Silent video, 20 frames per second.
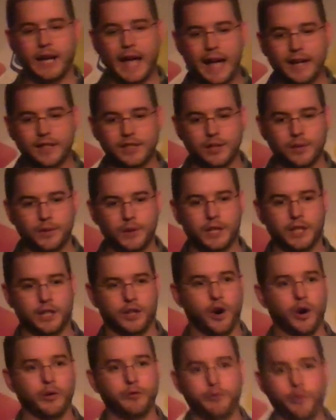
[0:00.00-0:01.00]
activity
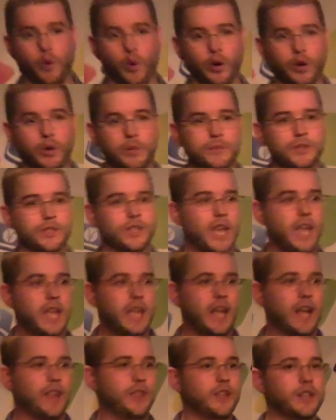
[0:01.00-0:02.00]
in our forums,
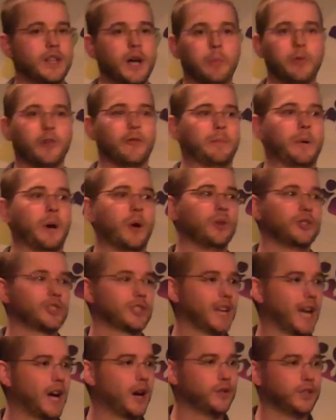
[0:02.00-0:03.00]
and the number of
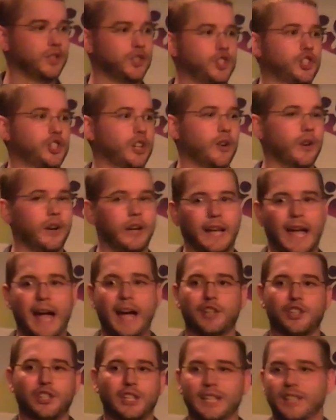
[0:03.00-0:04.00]
post count and sharing
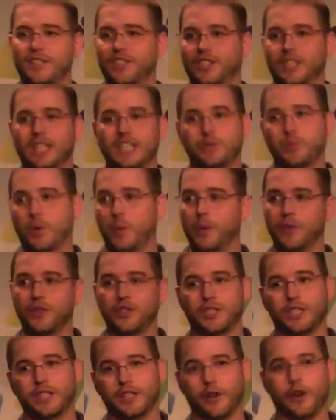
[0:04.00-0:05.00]
actually exceeds what we've
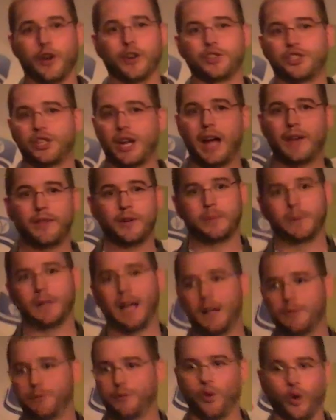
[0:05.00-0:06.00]
seen on our Java
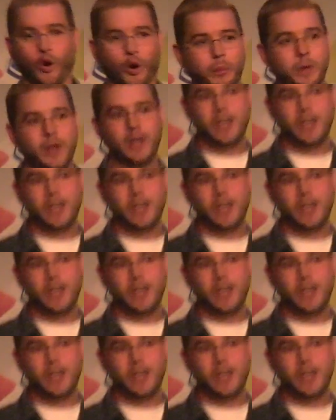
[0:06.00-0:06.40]
platform